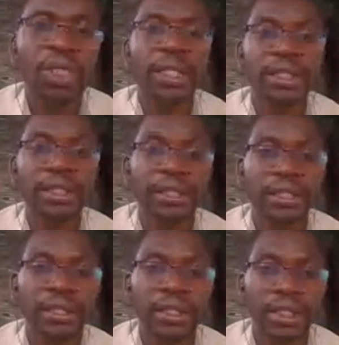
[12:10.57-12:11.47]
so that
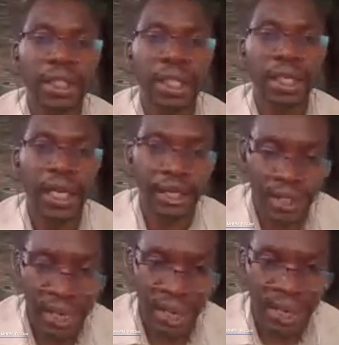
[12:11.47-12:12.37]

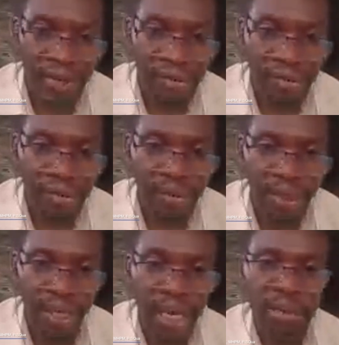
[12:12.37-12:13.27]
healthcare
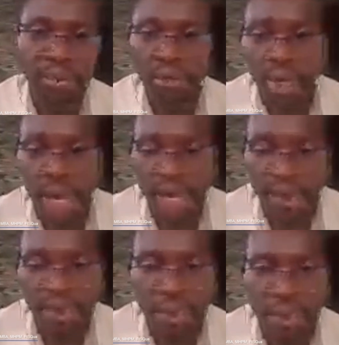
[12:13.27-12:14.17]
can be
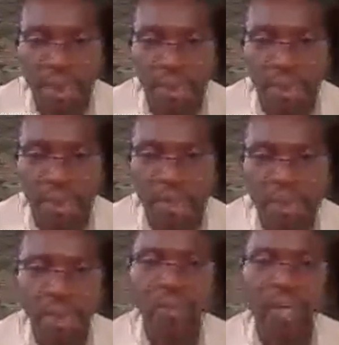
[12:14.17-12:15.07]
reliable,
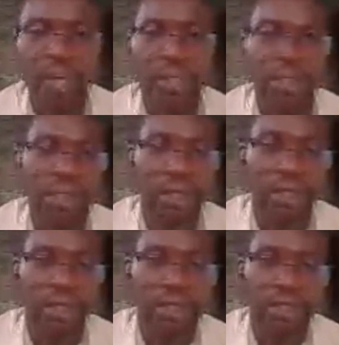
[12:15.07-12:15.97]
so that
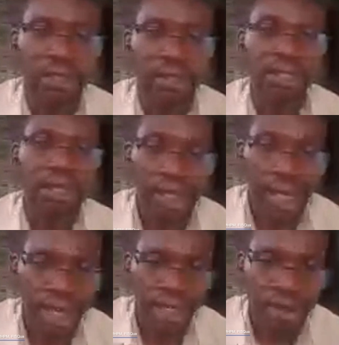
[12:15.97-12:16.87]

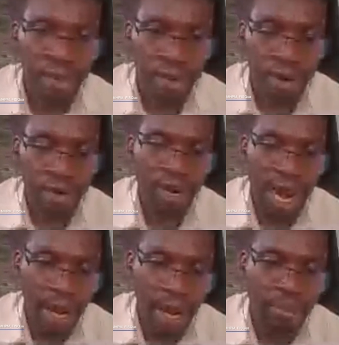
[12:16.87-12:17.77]
incidents of
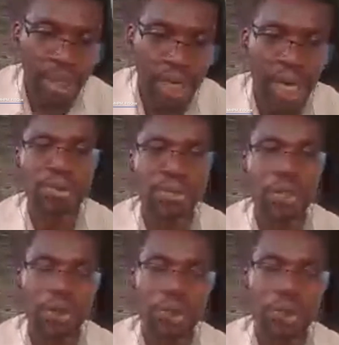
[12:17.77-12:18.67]
harm can be
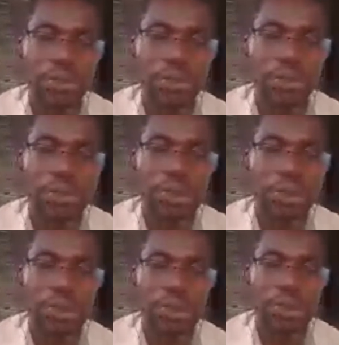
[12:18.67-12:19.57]
reduced,
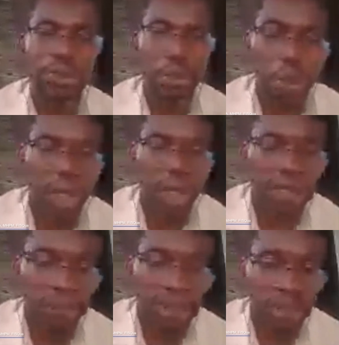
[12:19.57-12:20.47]
so
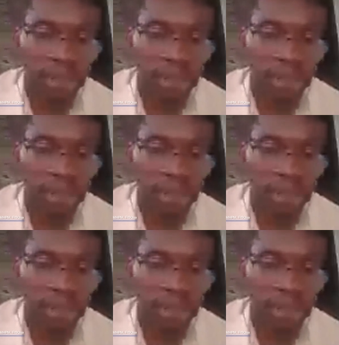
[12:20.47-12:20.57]
that